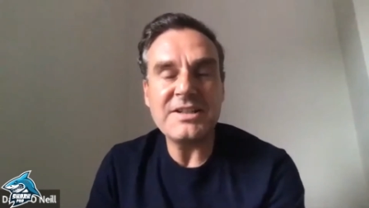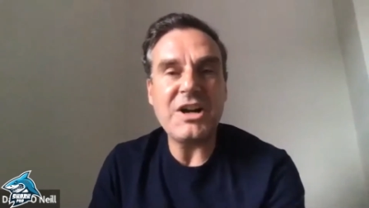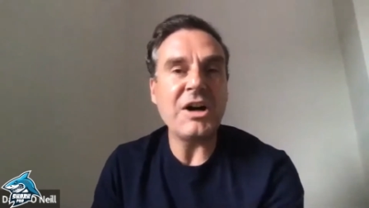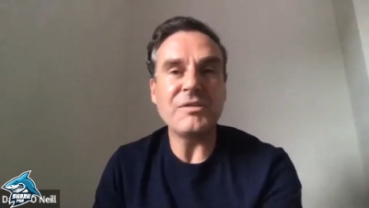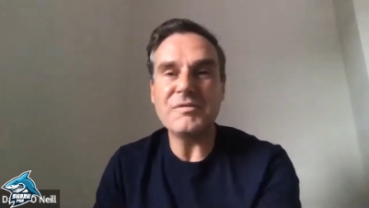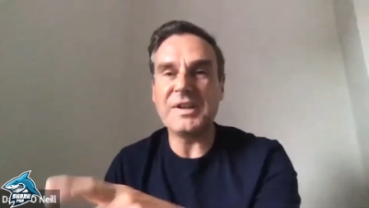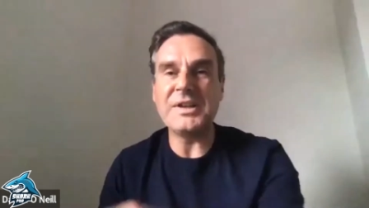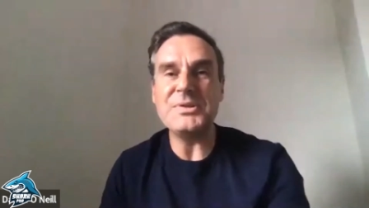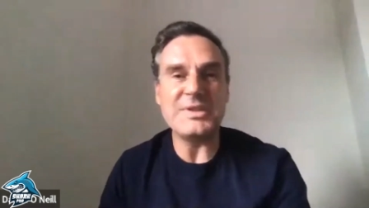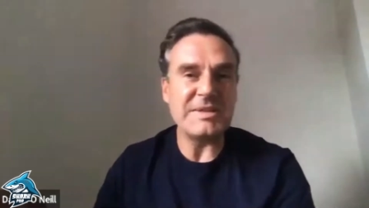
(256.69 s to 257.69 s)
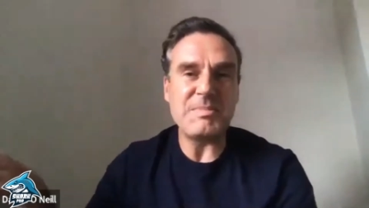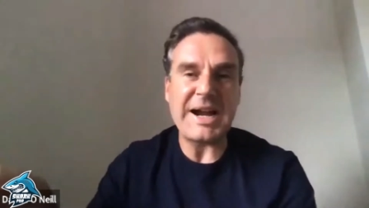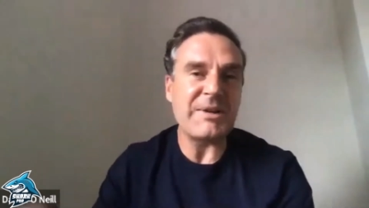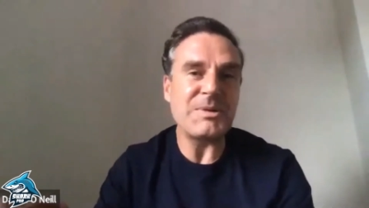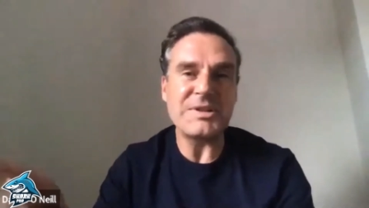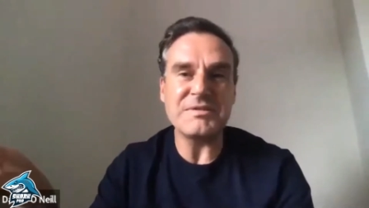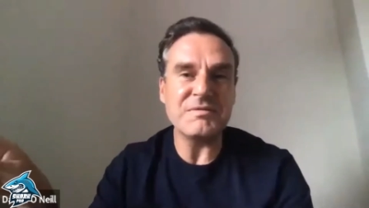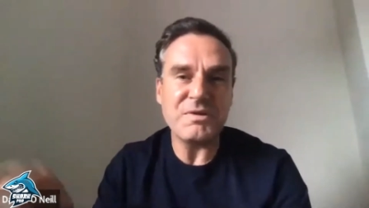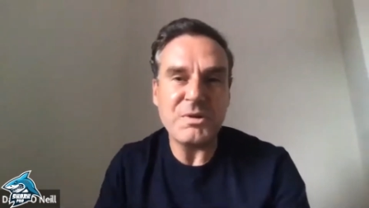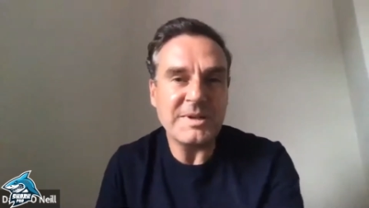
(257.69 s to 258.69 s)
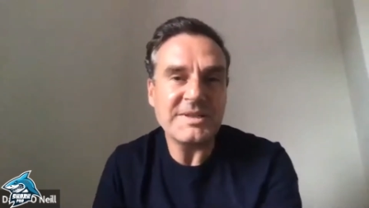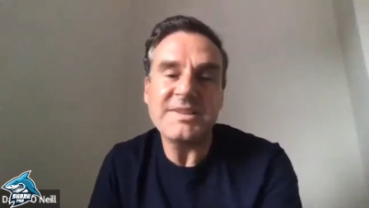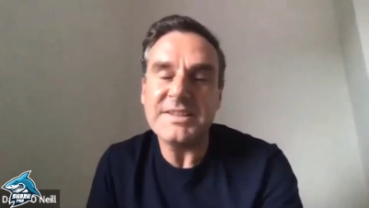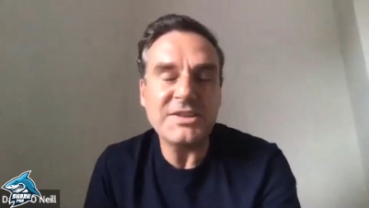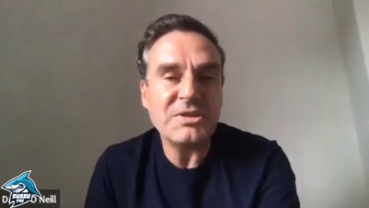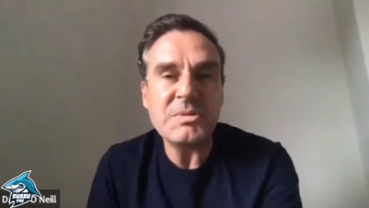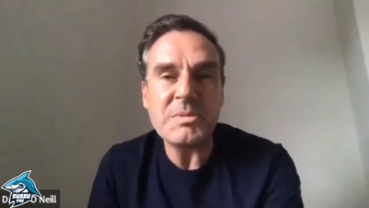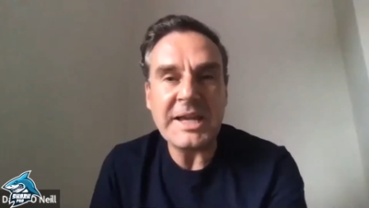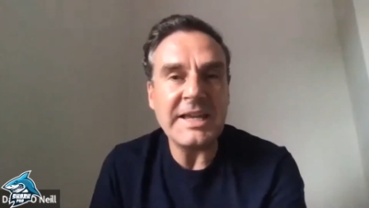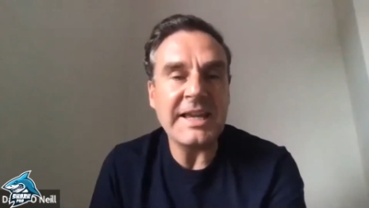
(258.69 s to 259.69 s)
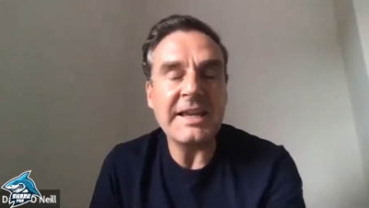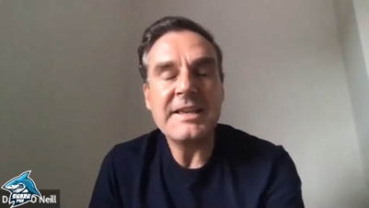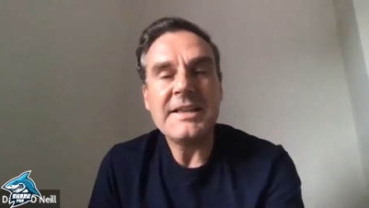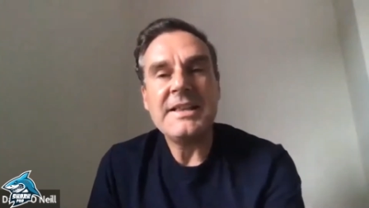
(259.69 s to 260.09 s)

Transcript: convoluted backwards and forwards decision making.